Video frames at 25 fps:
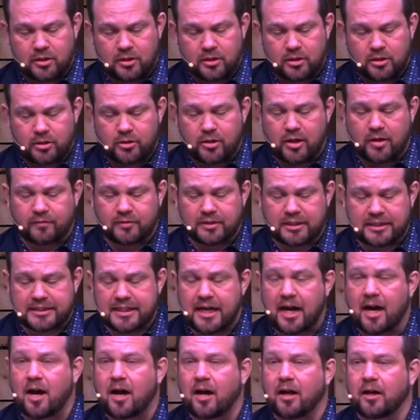You have to
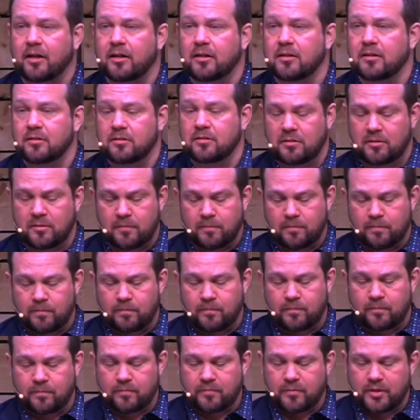die.
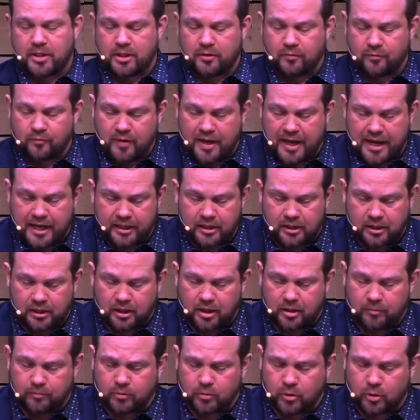Then a fan
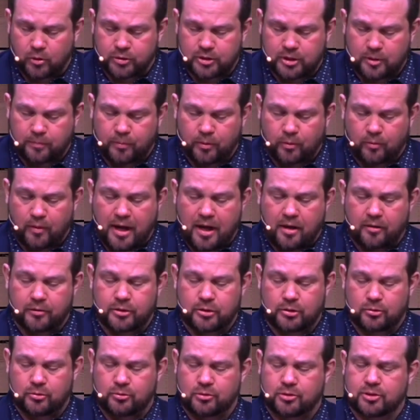club grows up around
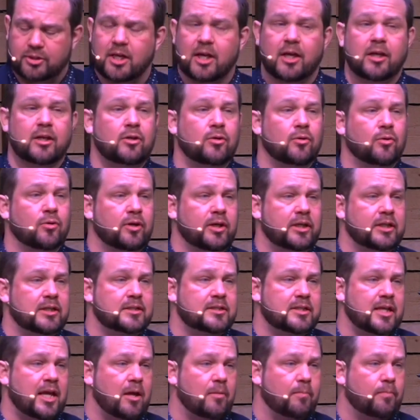you who say your
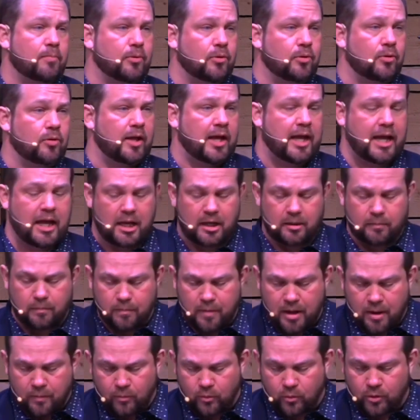example and
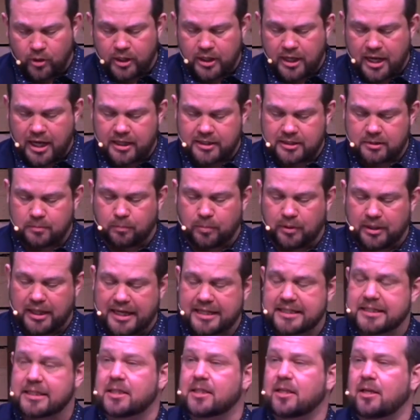memory has
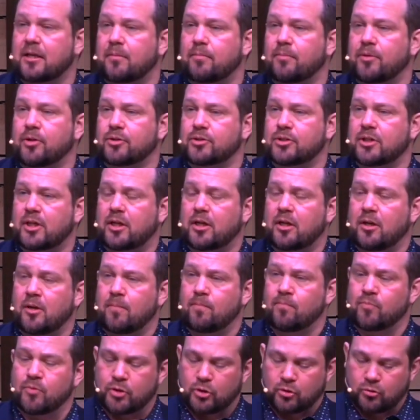blessed them. There's a
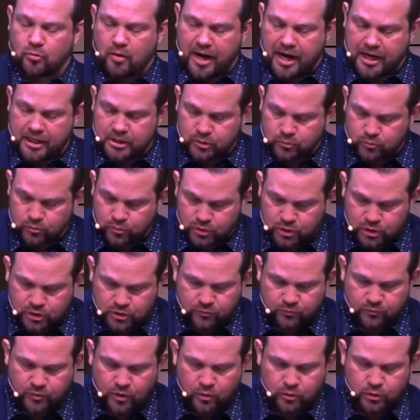grassroots
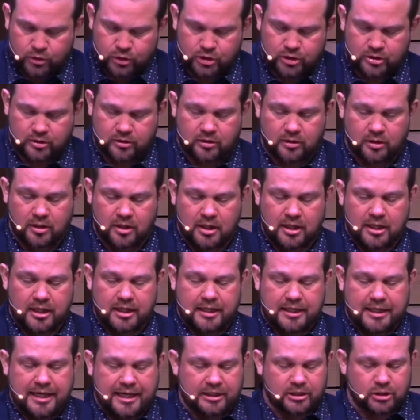devotion,
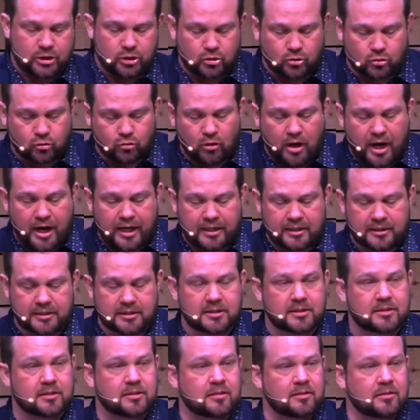not to Christ,
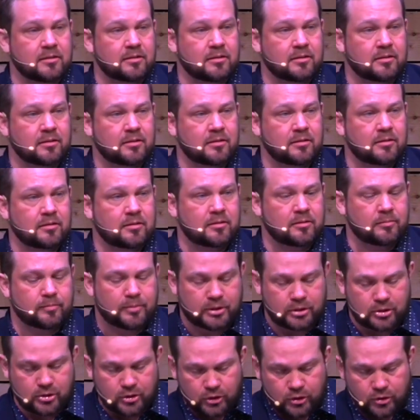but
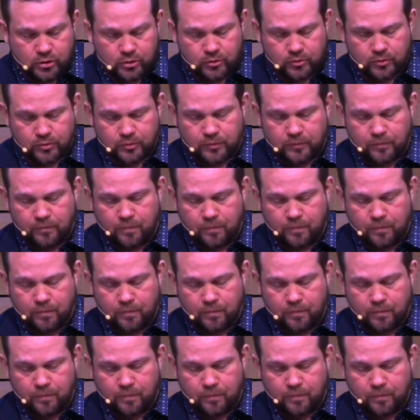to you.